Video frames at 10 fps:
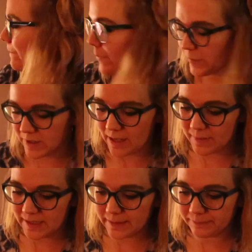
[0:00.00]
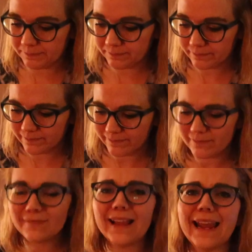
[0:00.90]
time is
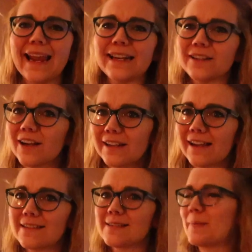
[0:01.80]
it? Eight o'clock, yeah,